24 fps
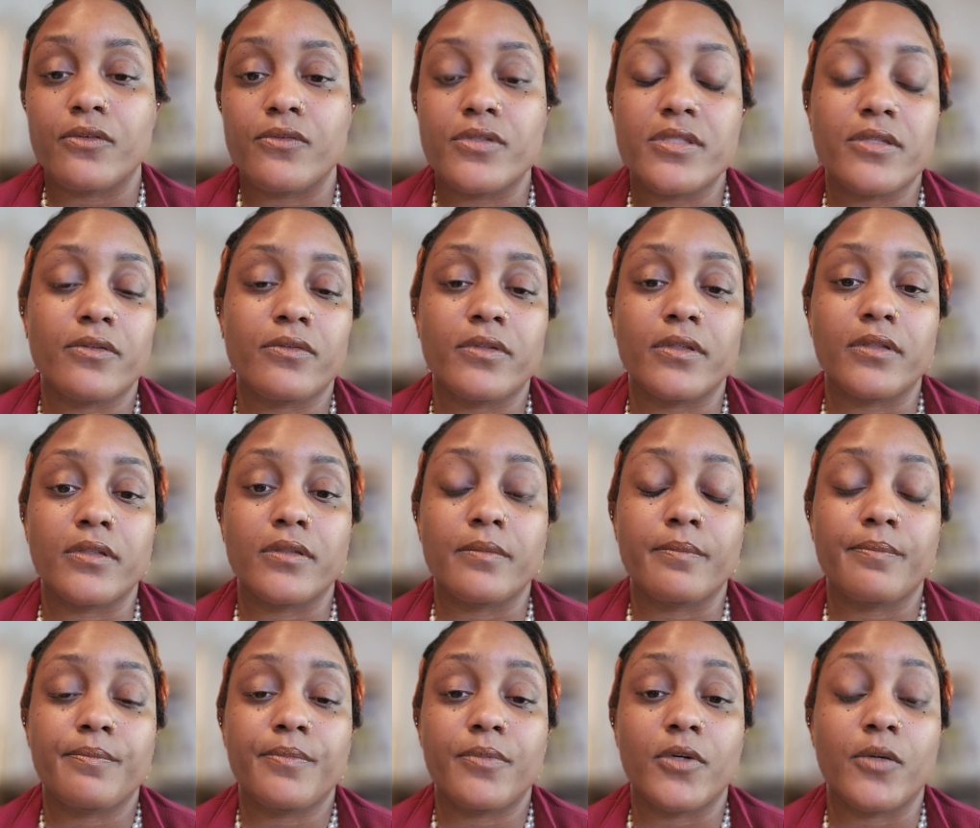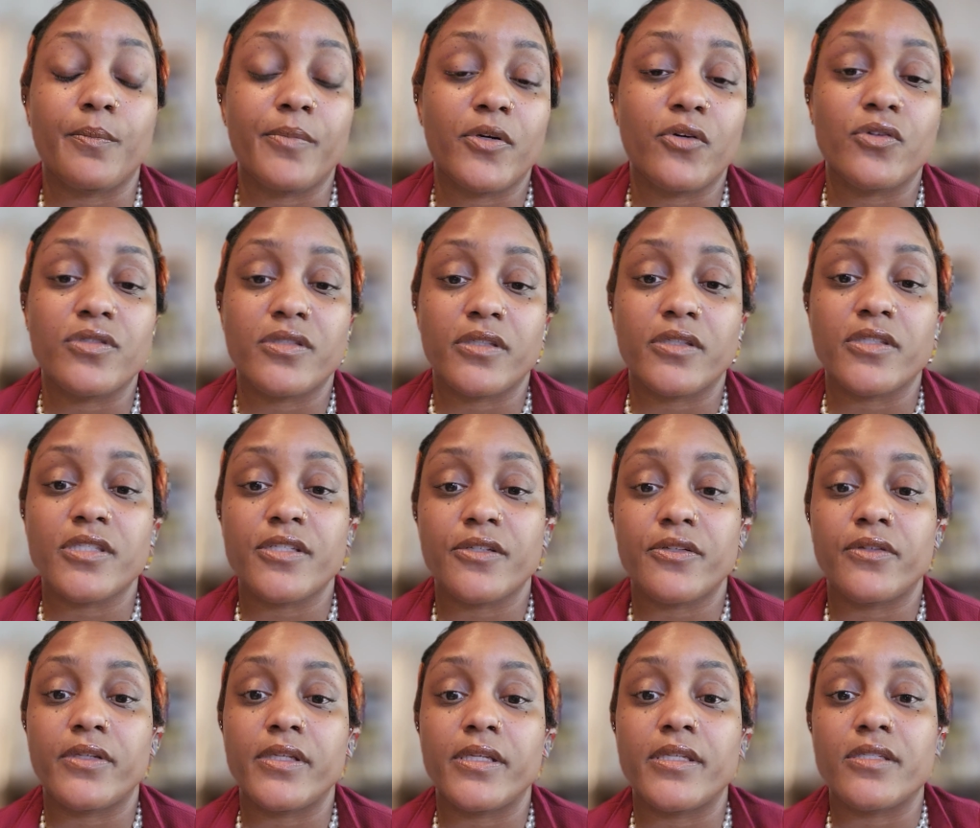So the opposing
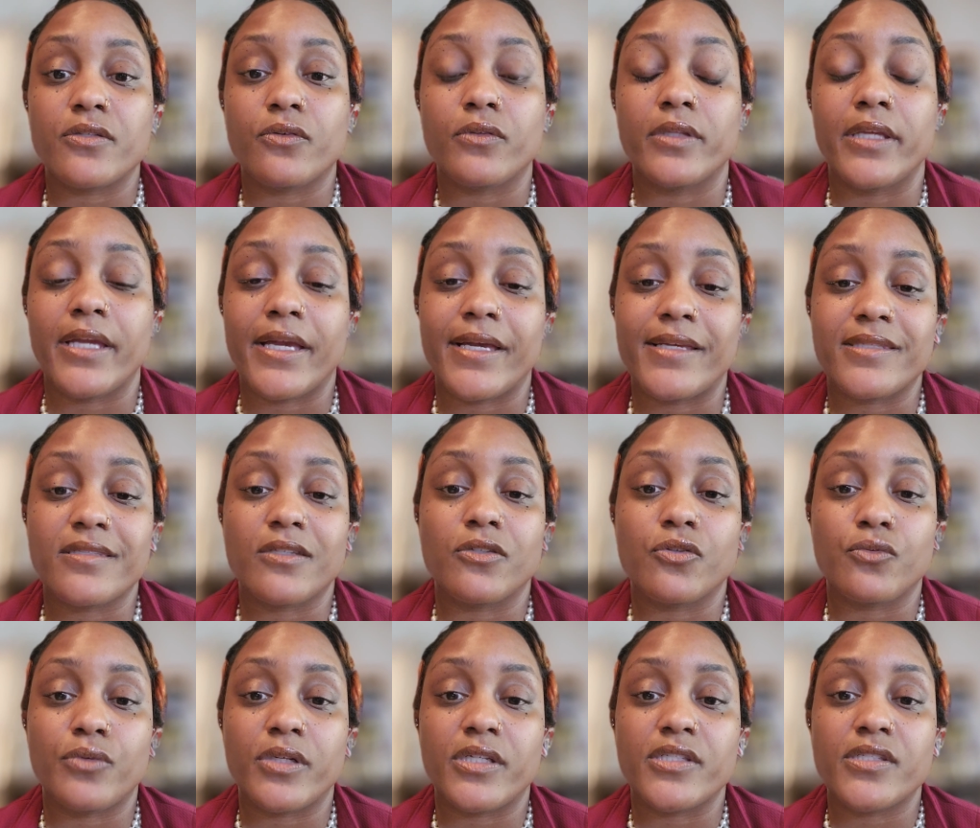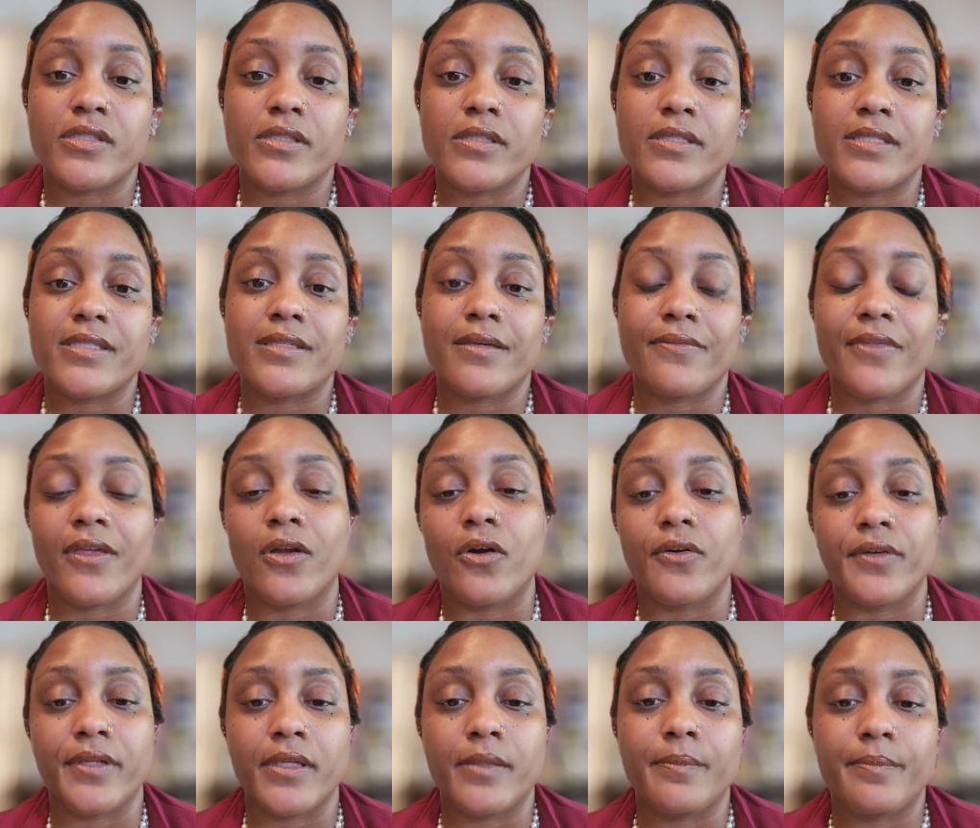attorney is only asking questions that they
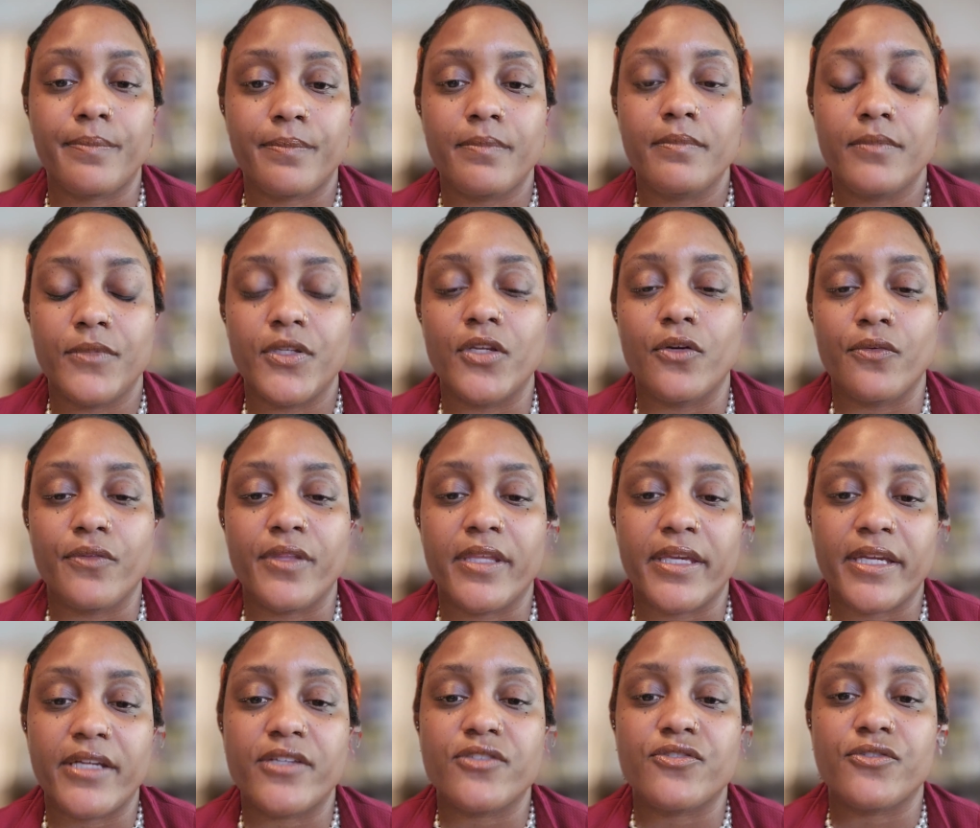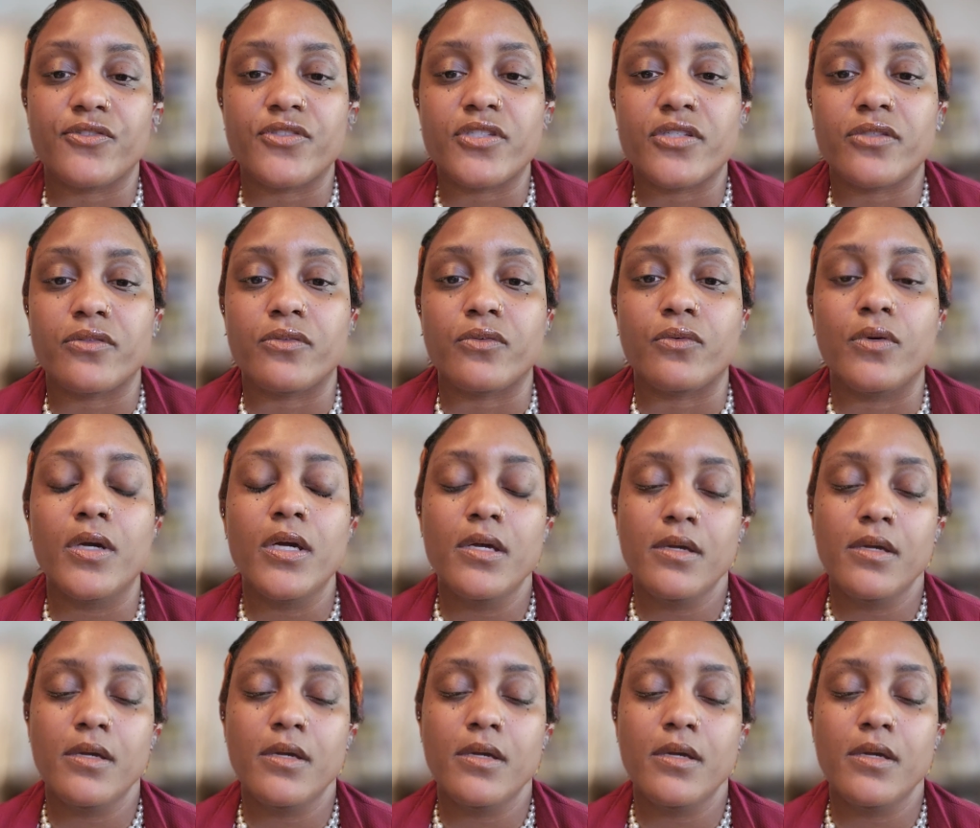already know the answer to.